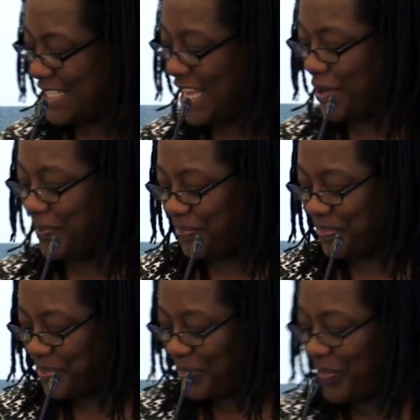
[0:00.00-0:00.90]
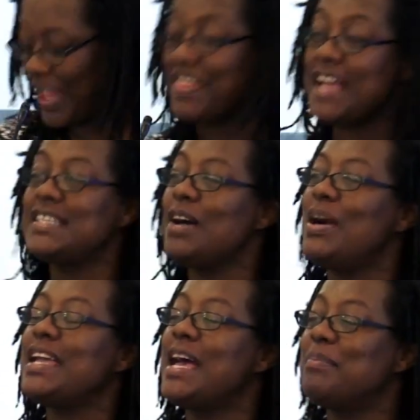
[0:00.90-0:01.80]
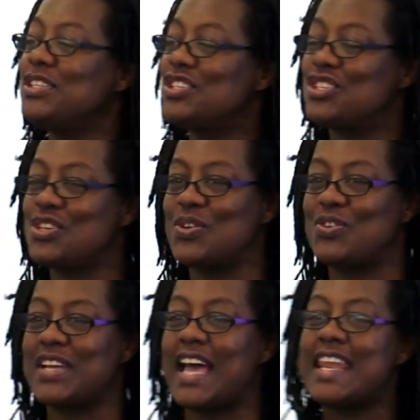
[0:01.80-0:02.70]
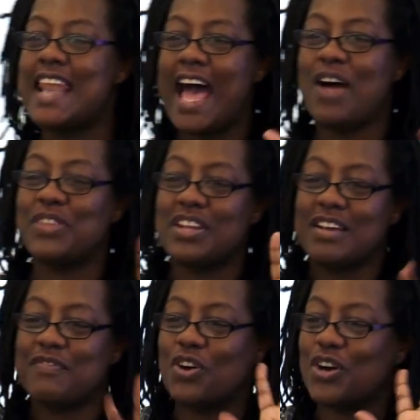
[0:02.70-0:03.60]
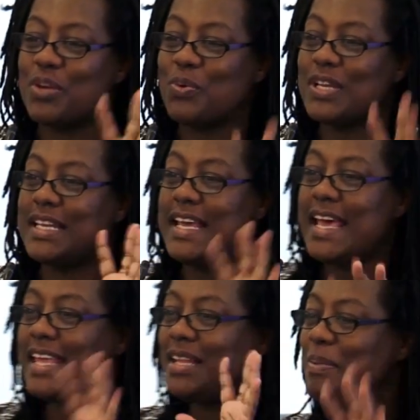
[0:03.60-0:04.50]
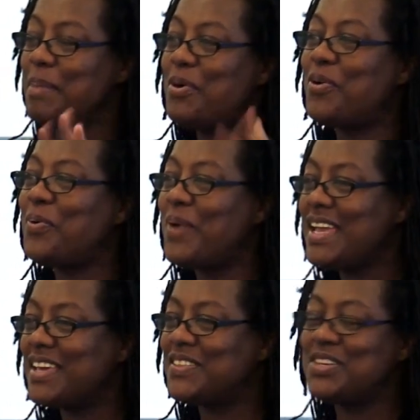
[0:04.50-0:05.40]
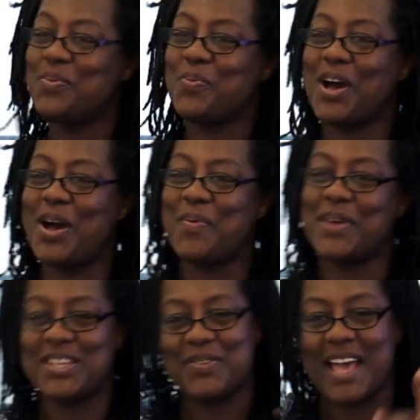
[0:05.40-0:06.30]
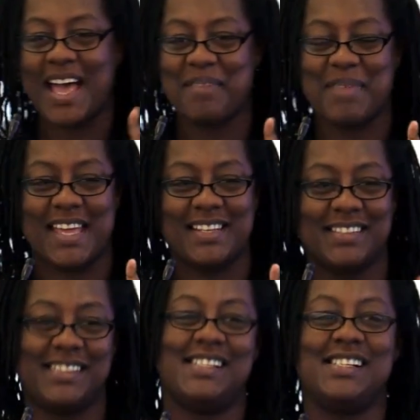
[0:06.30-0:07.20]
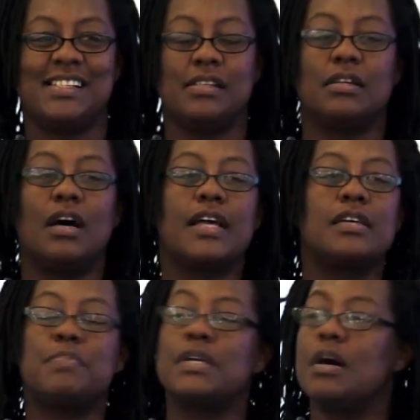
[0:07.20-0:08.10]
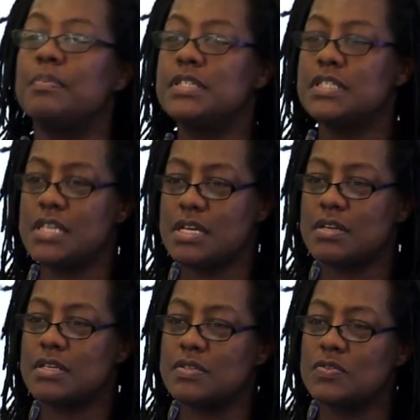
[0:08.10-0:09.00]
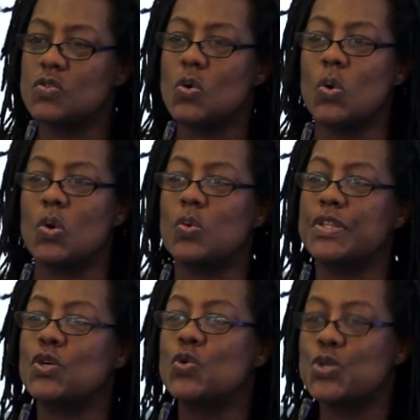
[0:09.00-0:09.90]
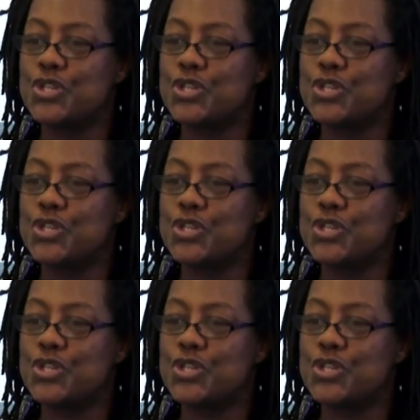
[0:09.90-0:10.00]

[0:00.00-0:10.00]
so that's how I came into Doulaing. And now that I've got you all a little bit more awake than you were when you came in, I can become serious and talk with a good